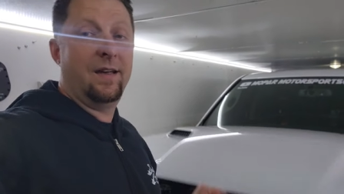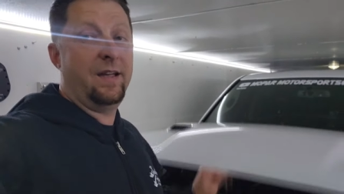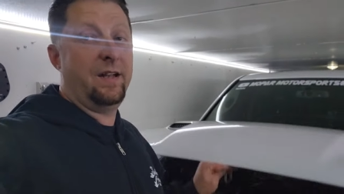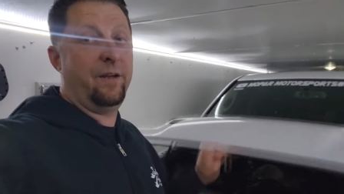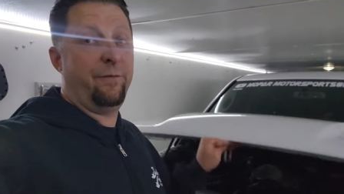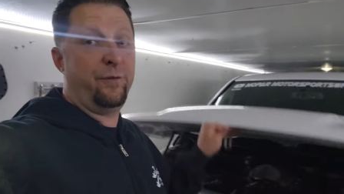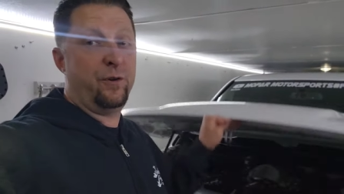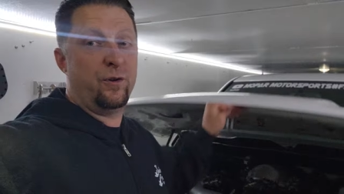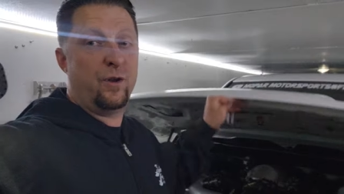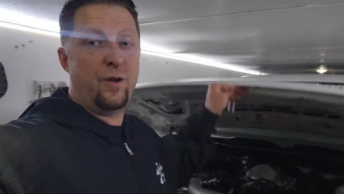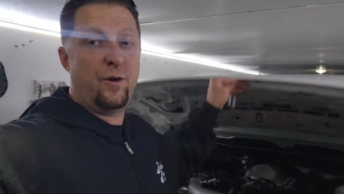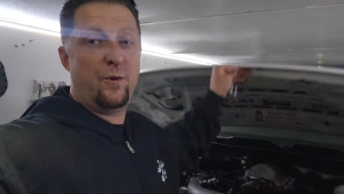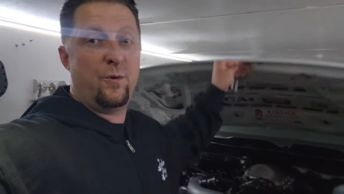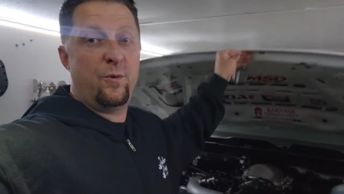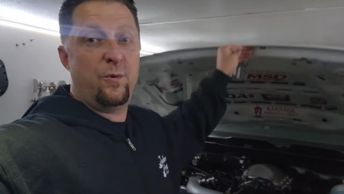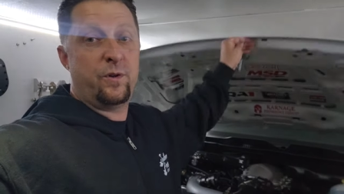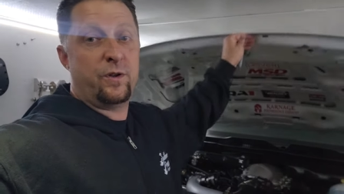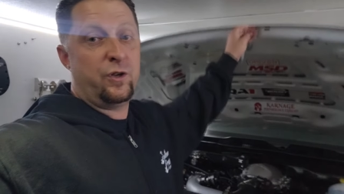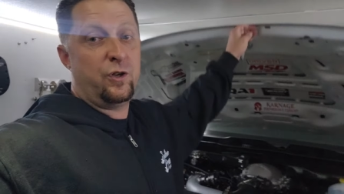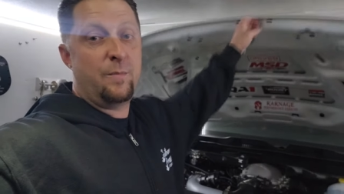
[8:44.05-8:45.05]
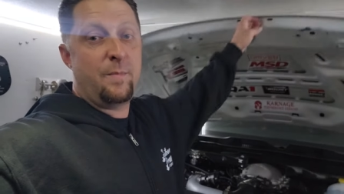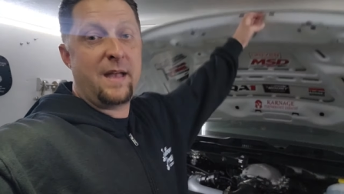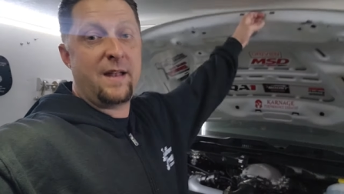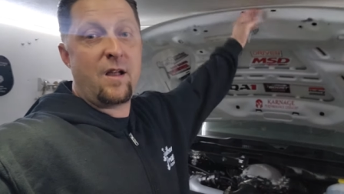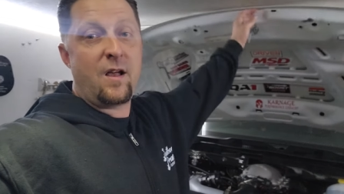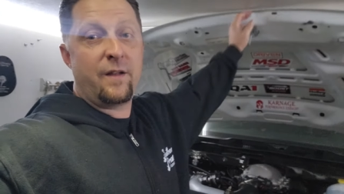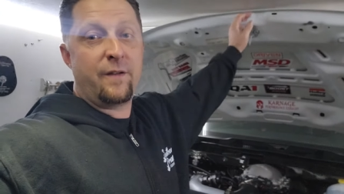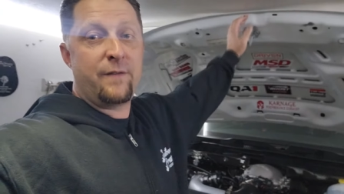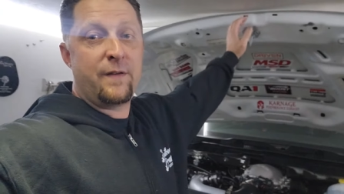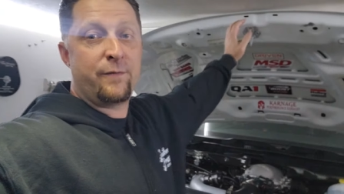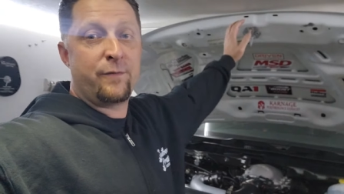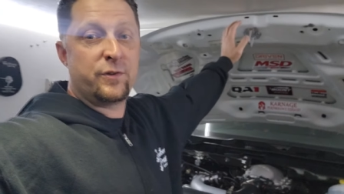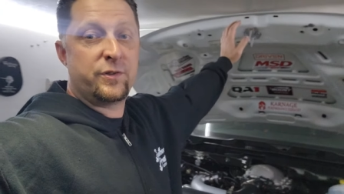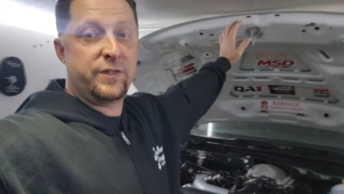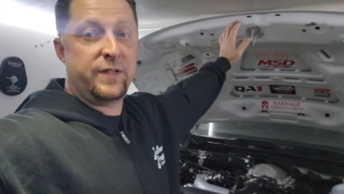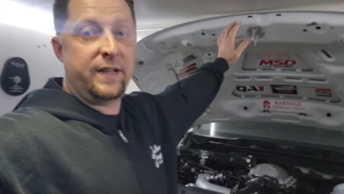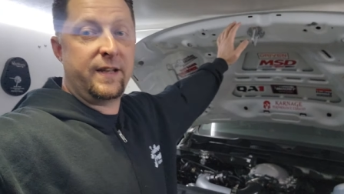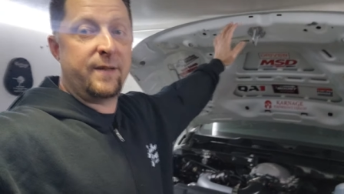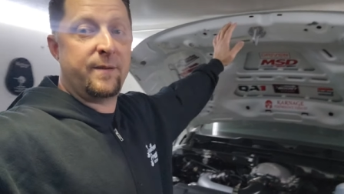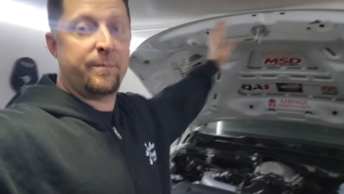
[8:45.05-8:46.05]
And if you're new, you may not have ever
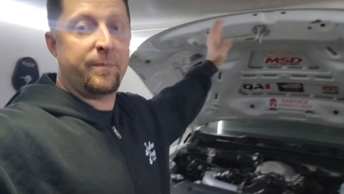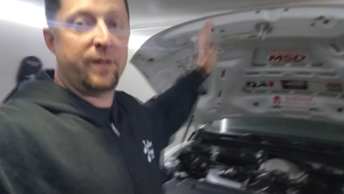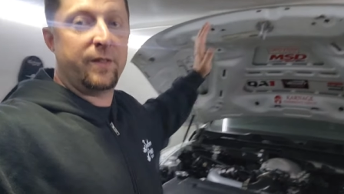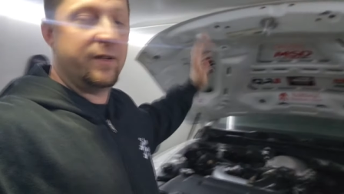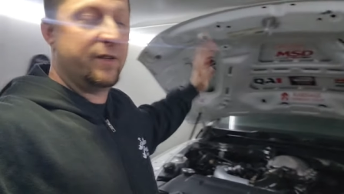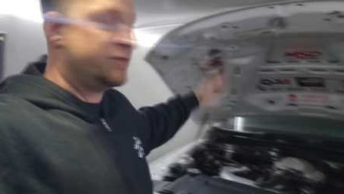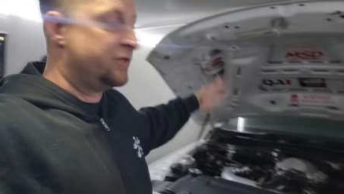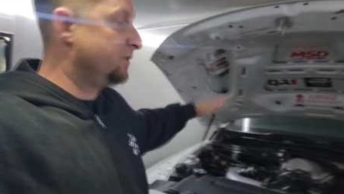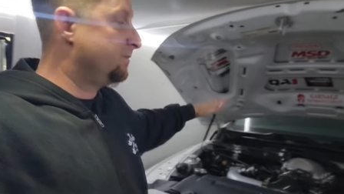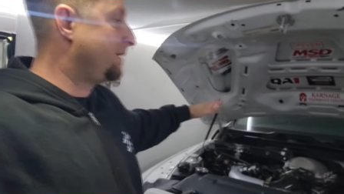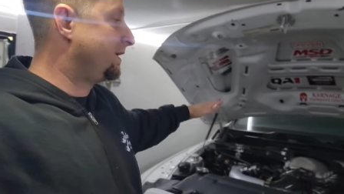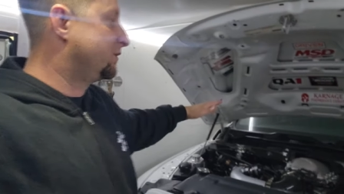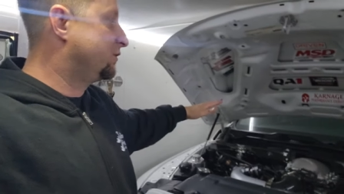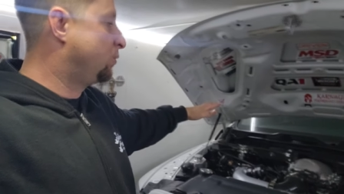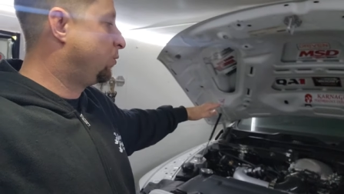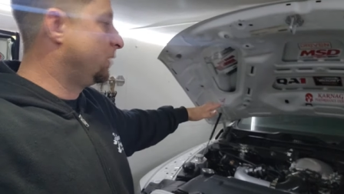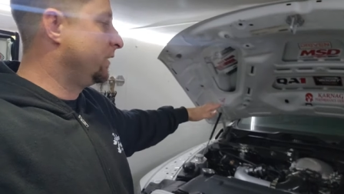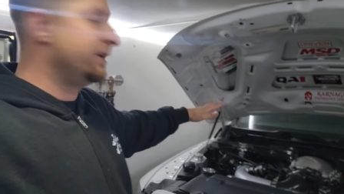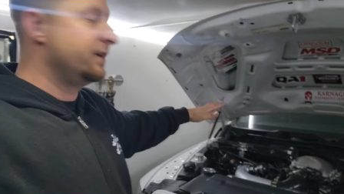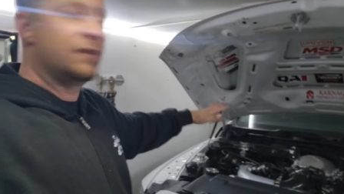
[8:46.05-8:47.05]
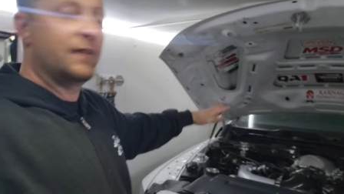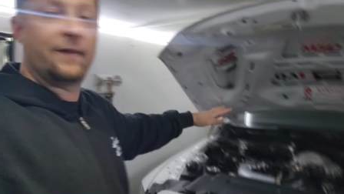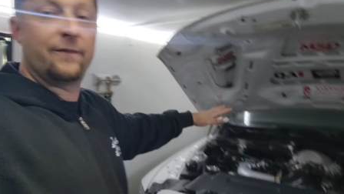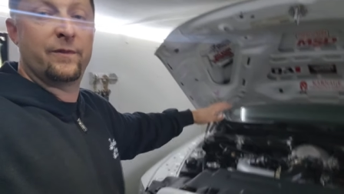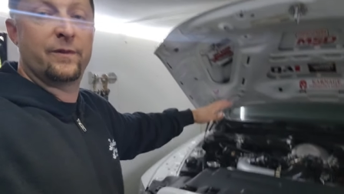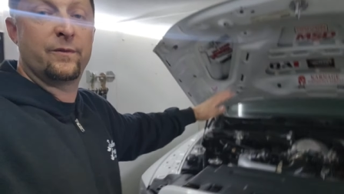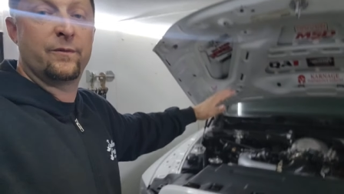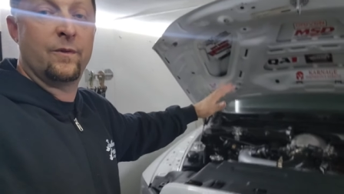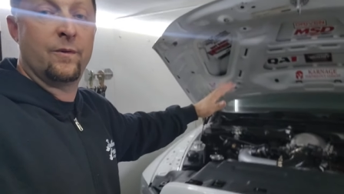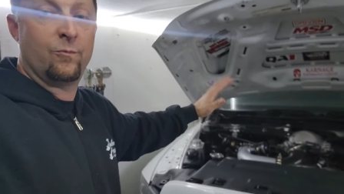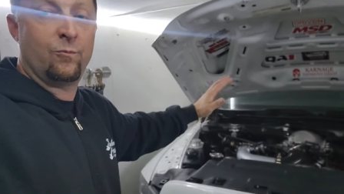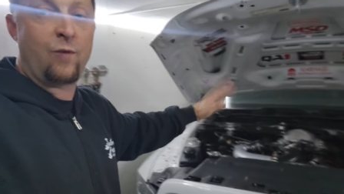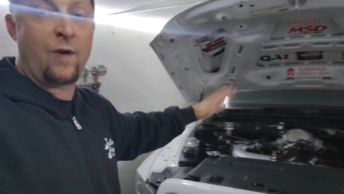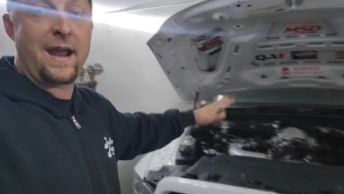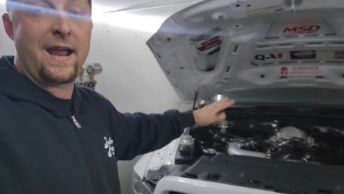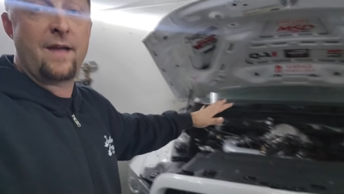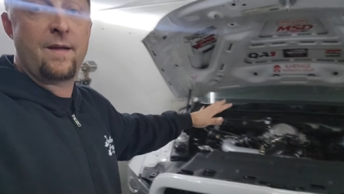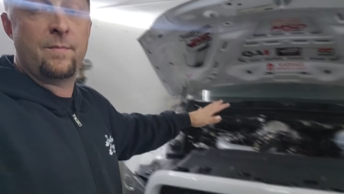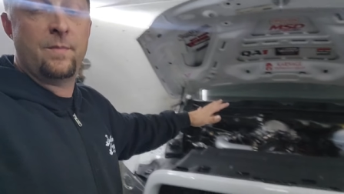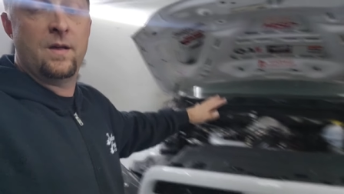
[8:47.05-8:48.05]
seen it, but this is my 2011
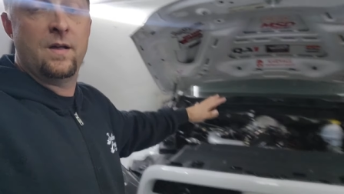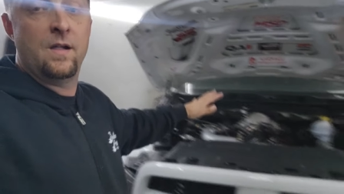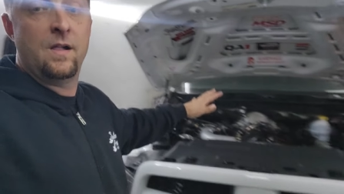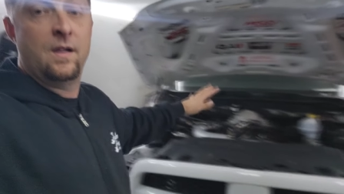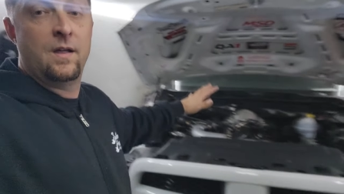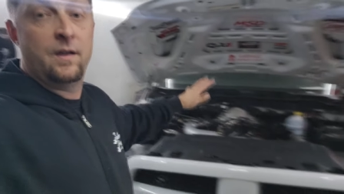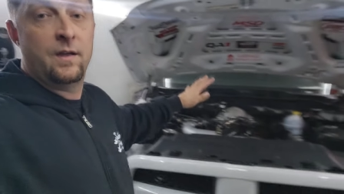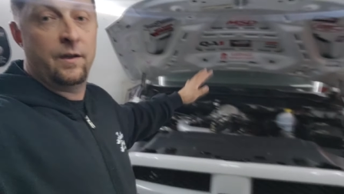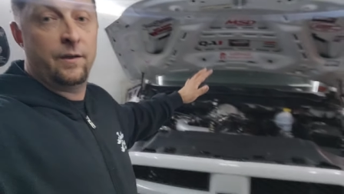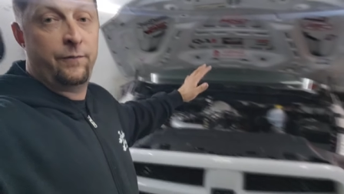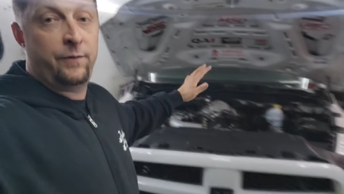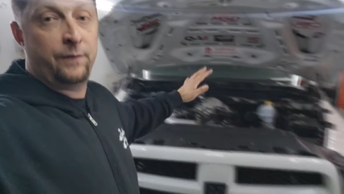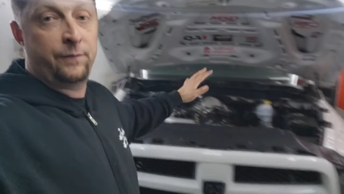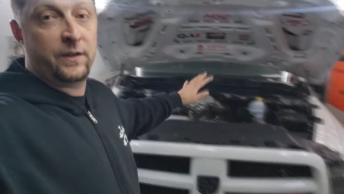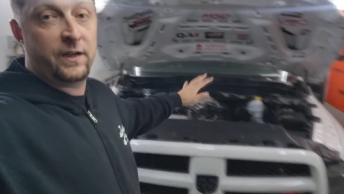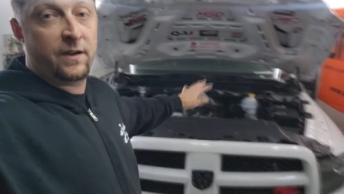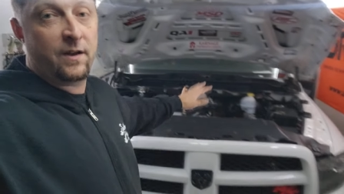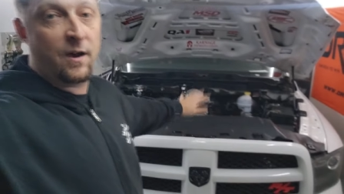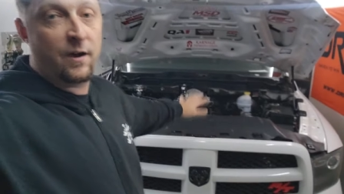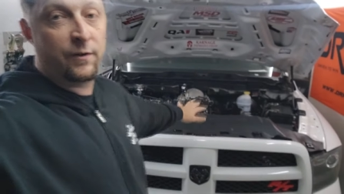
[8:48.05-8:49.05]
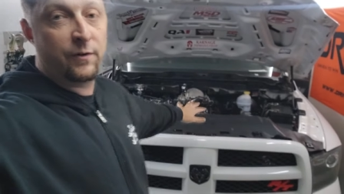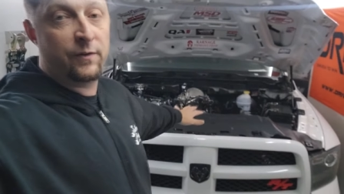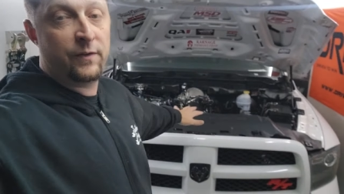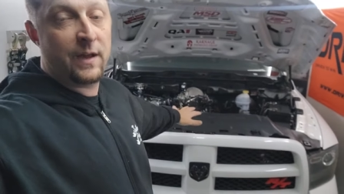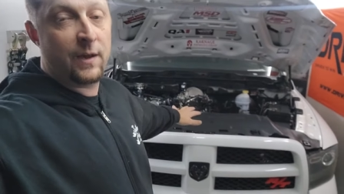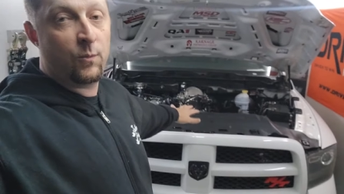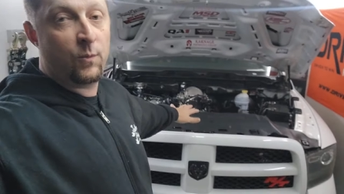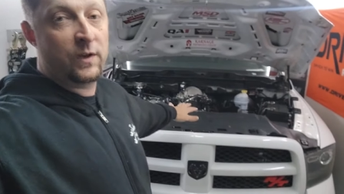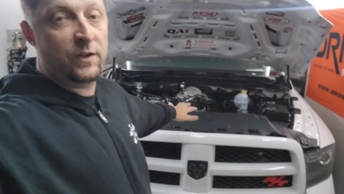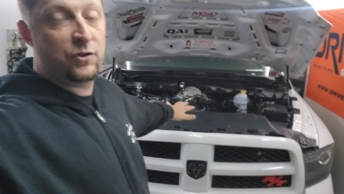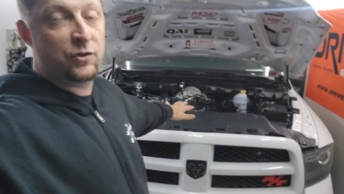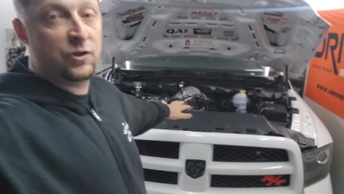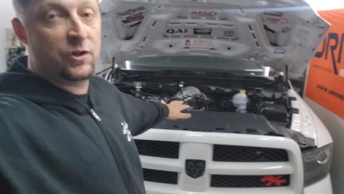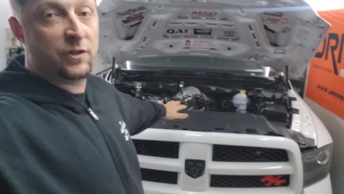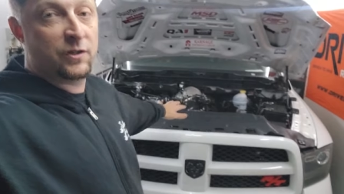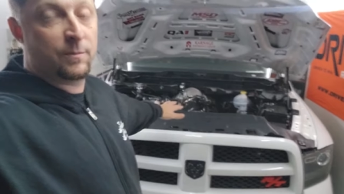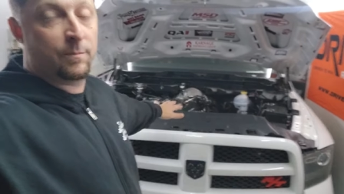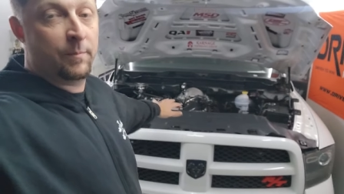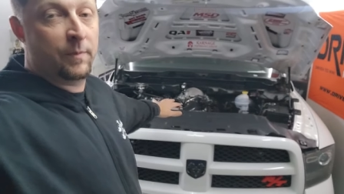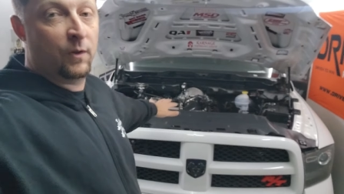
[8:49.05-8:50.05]
Ram 1500 that we
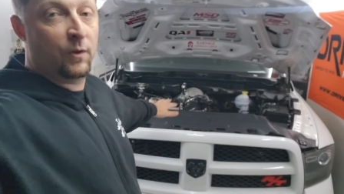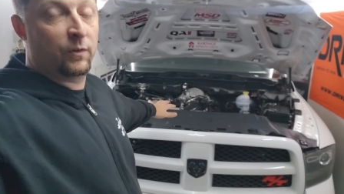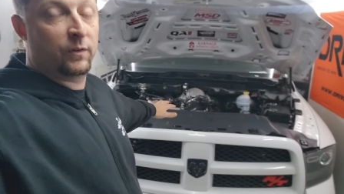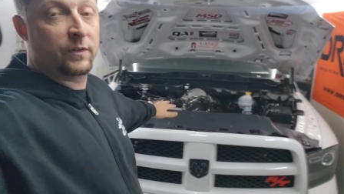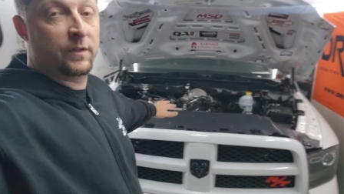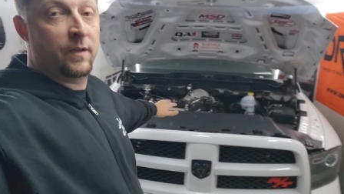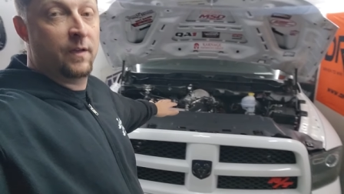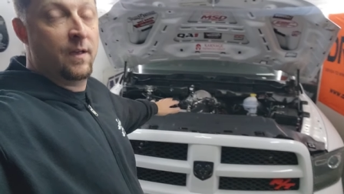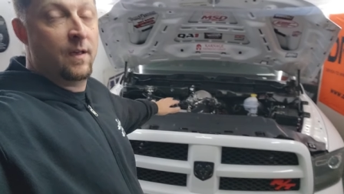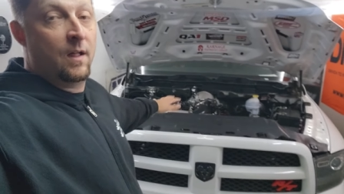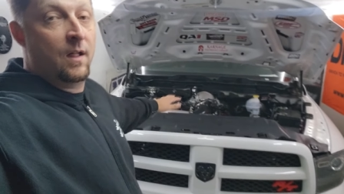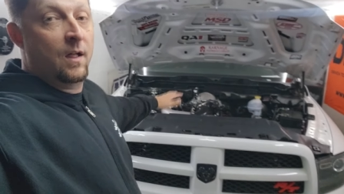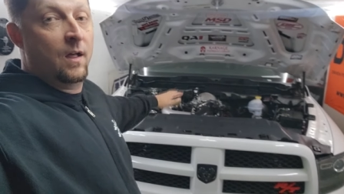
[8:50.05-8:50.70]
just built.